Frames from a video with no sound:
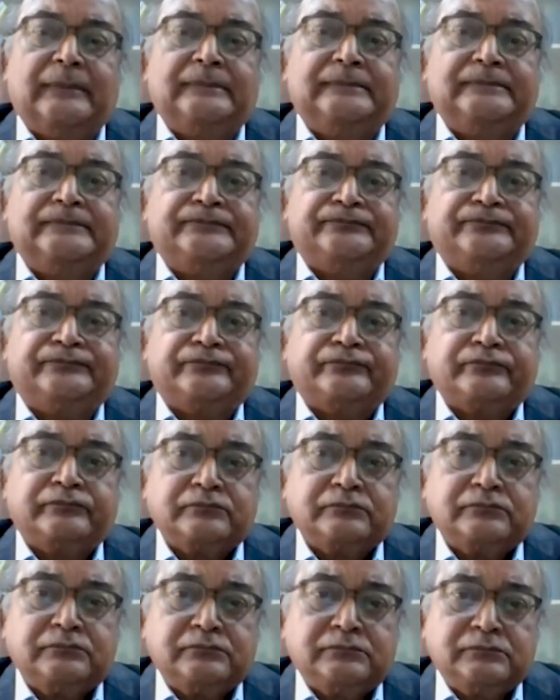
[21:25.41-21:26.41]

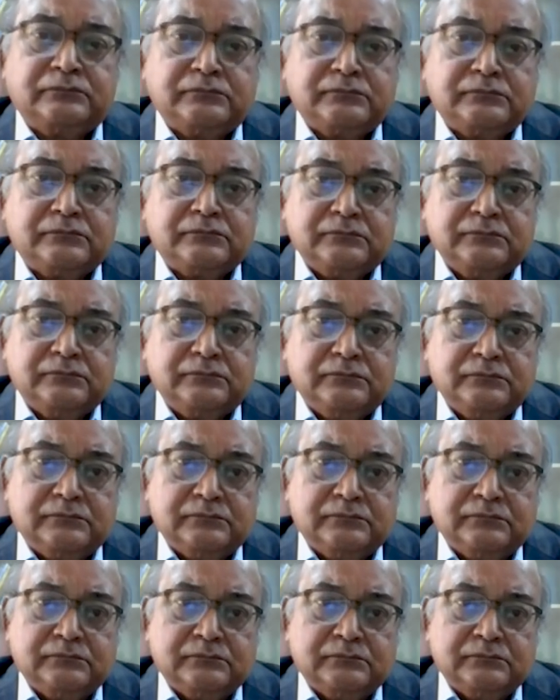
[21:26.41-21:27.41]

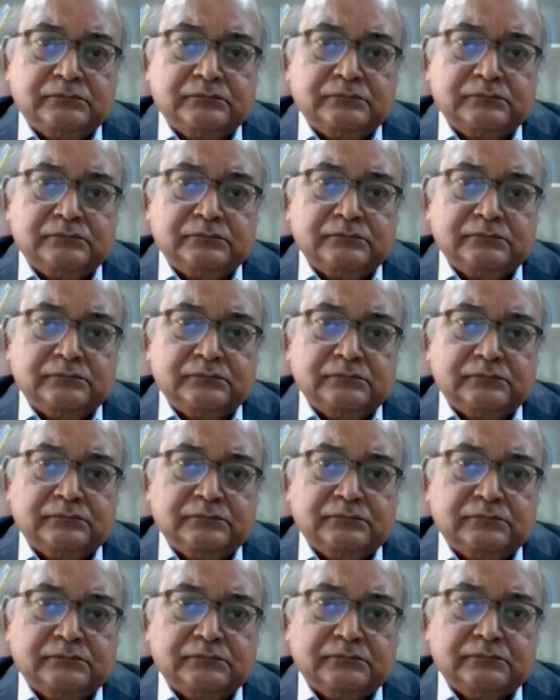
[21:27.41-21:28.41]

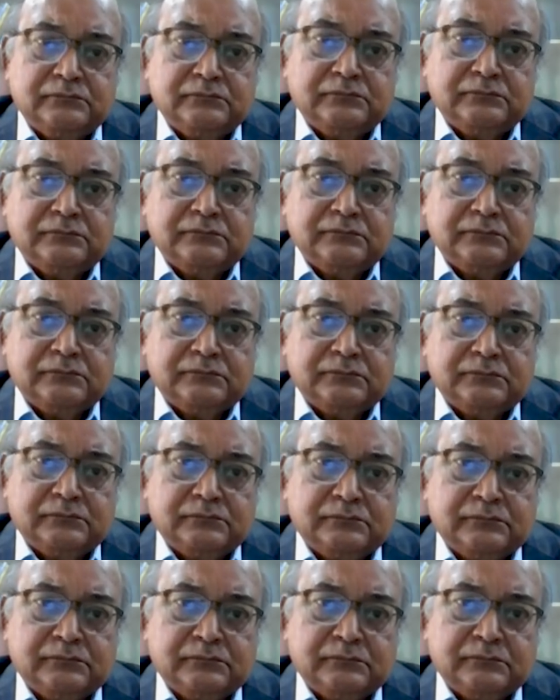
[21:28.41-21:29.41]

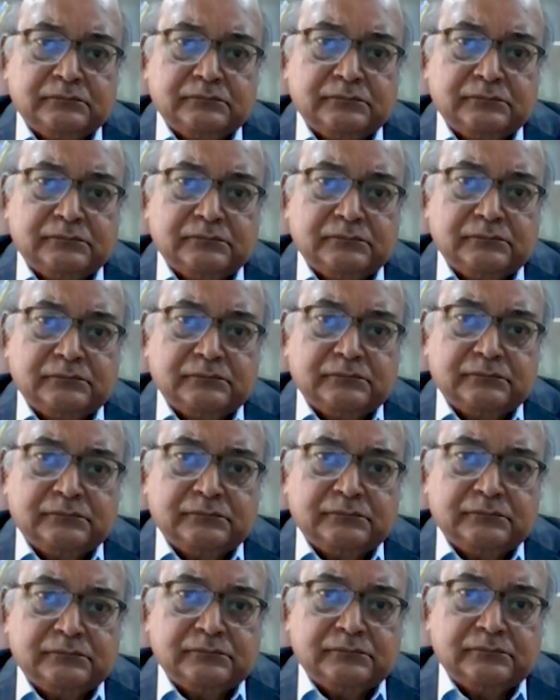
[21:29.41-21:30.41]

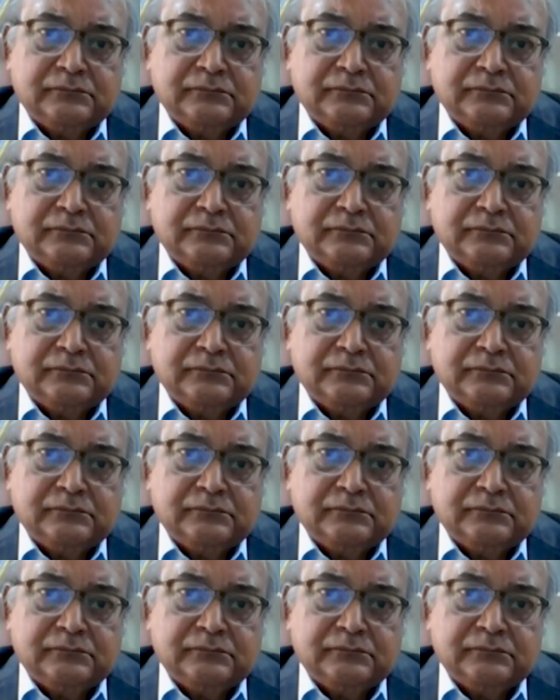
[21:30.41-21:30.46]
(silent)